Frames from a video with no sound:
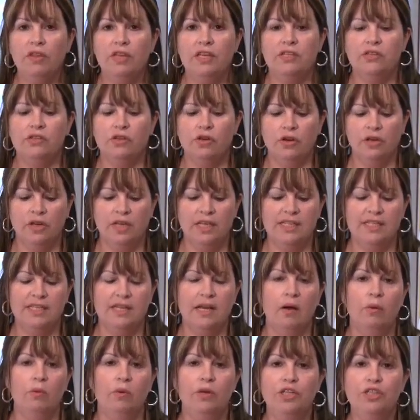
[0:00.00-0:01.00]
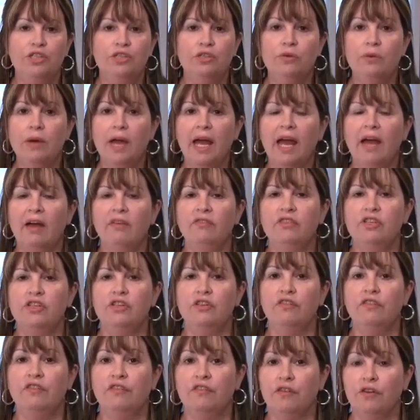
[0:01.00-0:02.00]
these cookies out, we do have
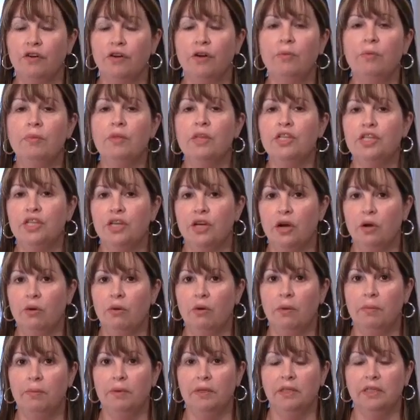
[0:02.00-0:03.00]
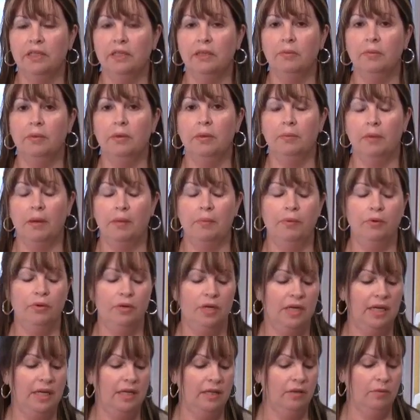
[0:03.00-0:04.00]
to firm the dough up a little bit by
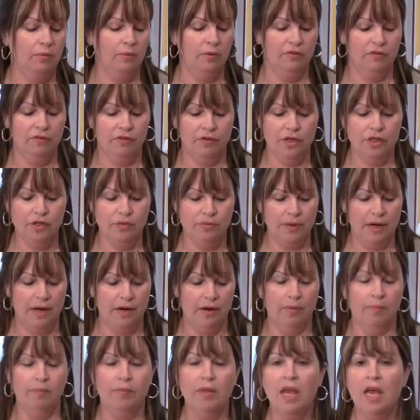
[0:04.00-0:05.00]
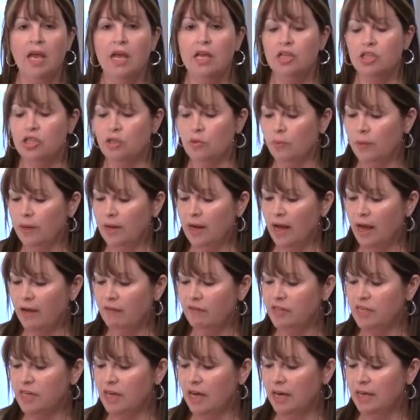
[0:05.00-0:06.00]
putting in the refrigerator. So what
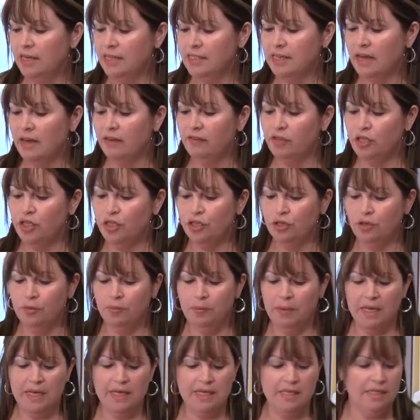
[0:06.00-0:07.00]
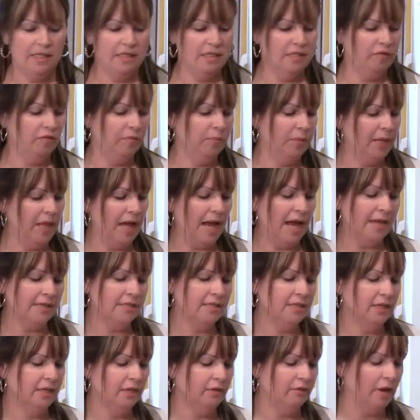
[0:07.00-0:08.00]
I've done is I have two pieces of
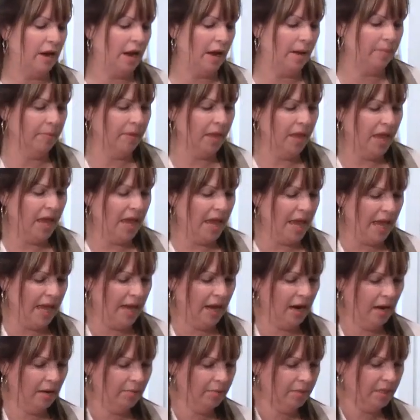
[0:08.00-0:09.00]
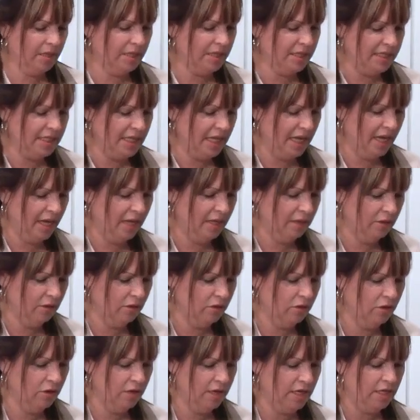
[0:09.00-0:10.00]
plastic wrap, and I'm going to take the
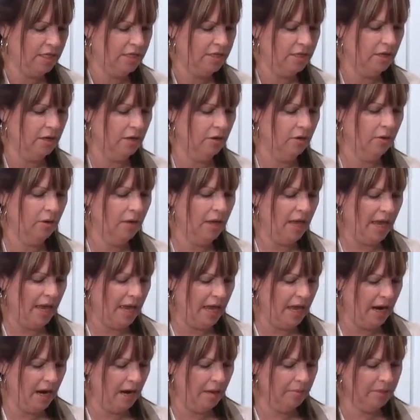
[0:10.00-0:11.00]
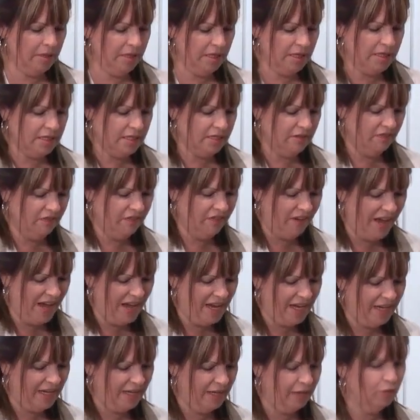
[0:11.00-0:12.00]
cookie dough, and I'm going to
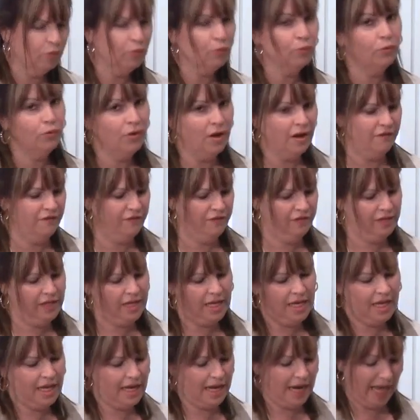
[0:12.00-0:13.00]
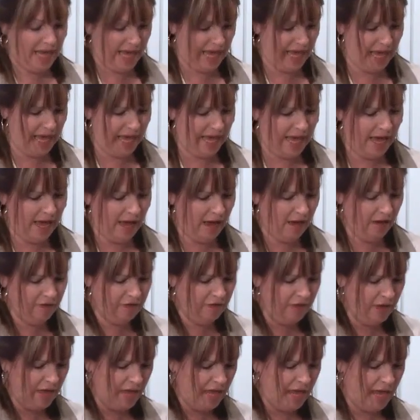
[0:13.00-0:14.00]
divide it roughly in
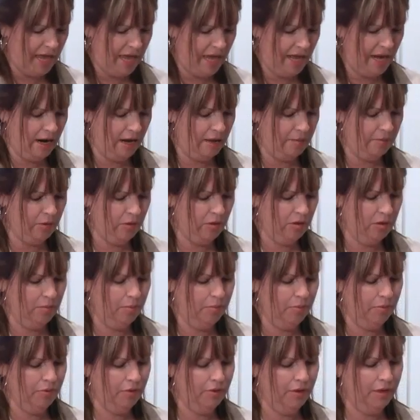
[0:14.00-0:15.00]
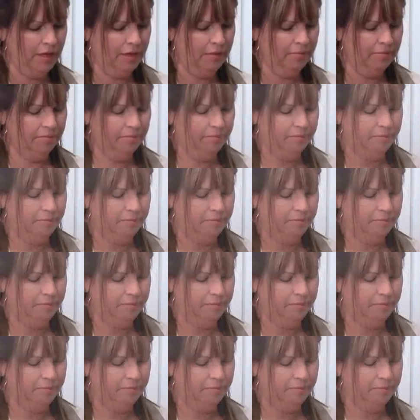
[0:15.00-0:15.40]
half, and I'm going to put